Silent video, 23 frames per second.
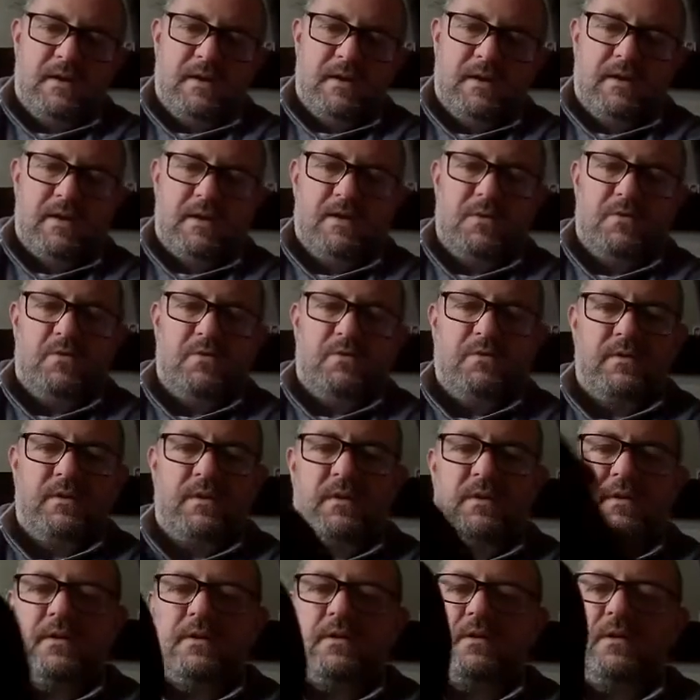and then over
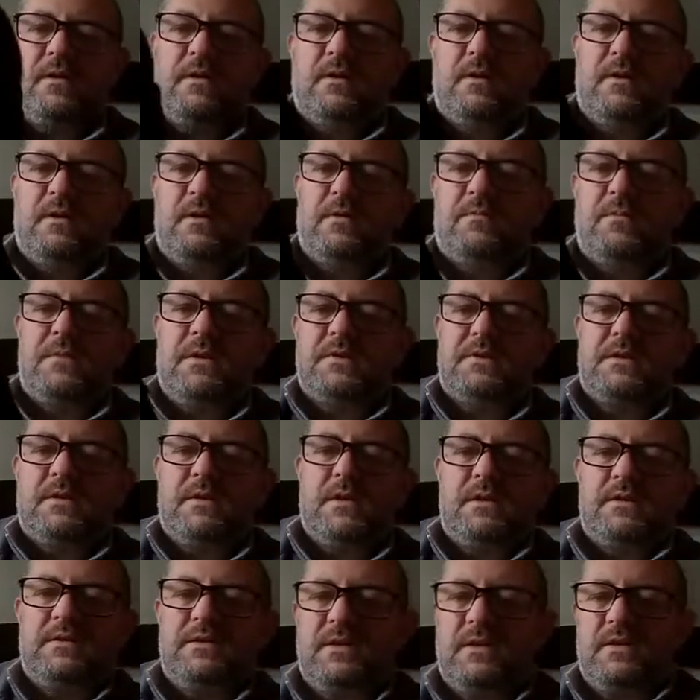and makes a
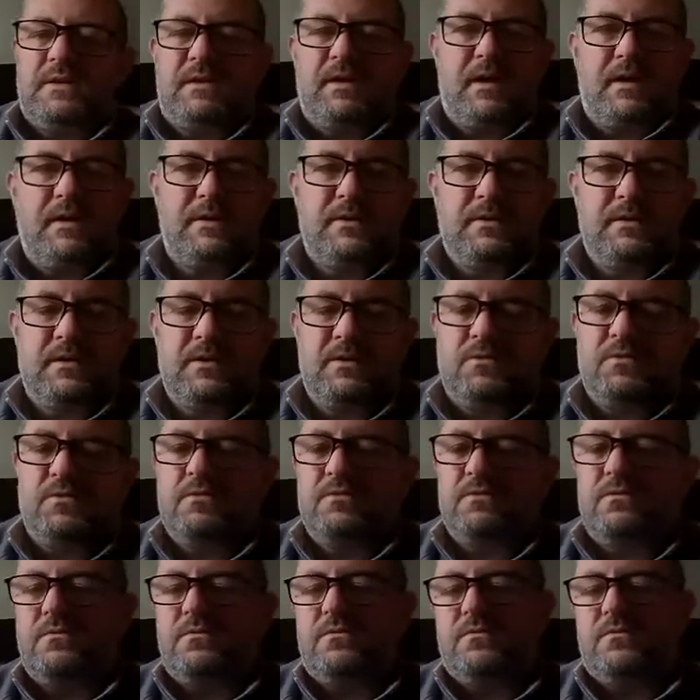nice tight seal.
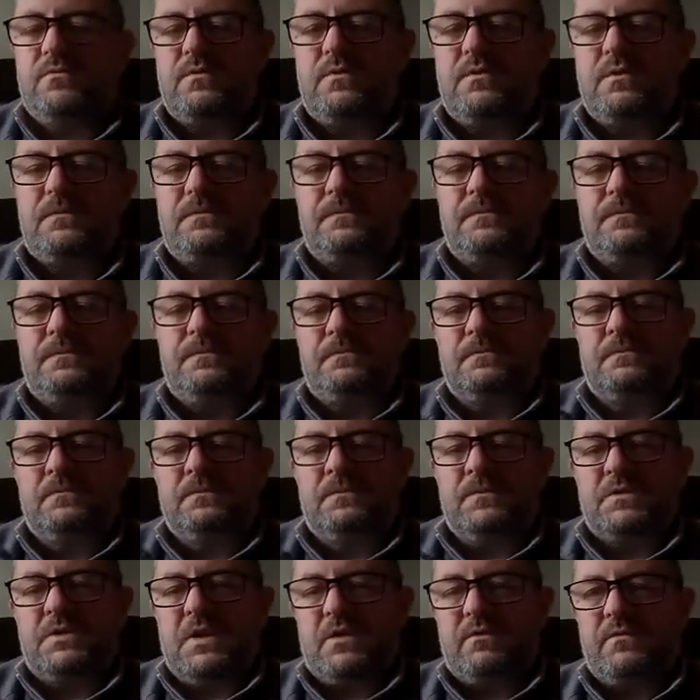
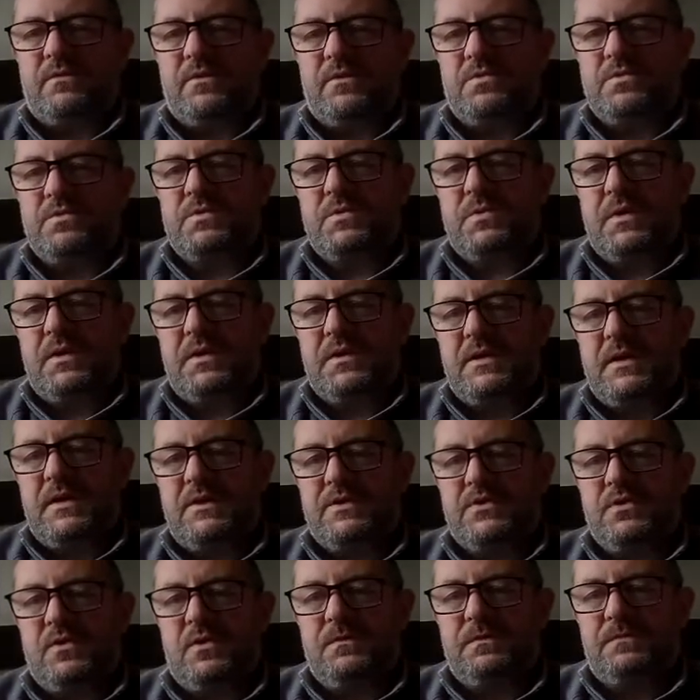That feels quite
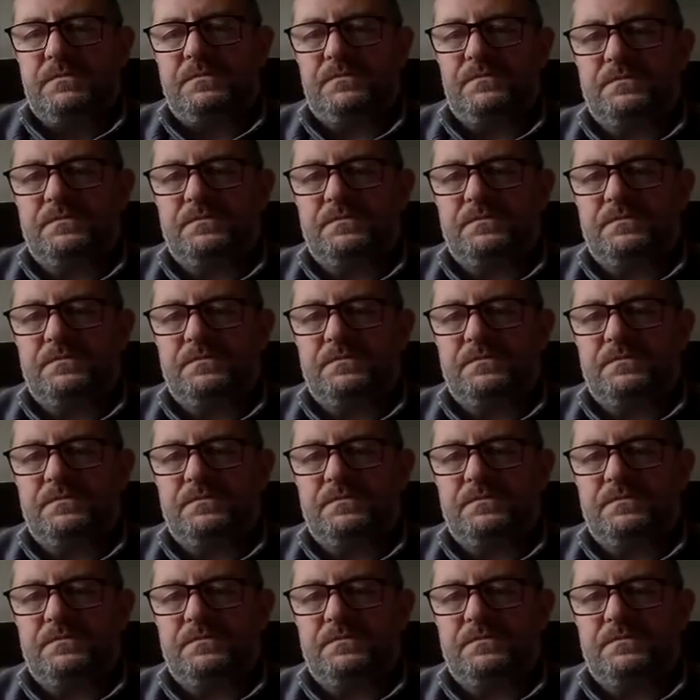nice on,